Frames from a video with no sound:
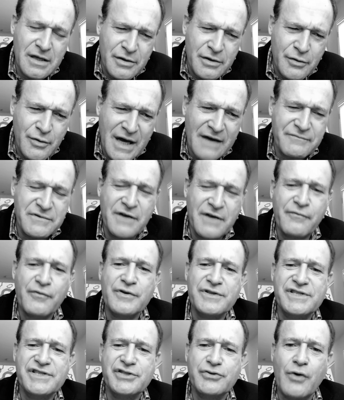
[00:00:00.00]
you have
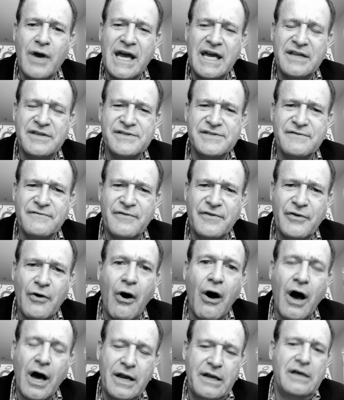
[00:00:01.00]
different strains of
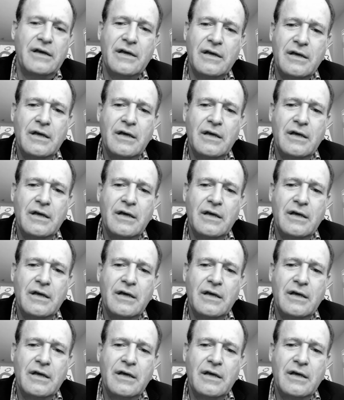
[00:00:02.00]
thought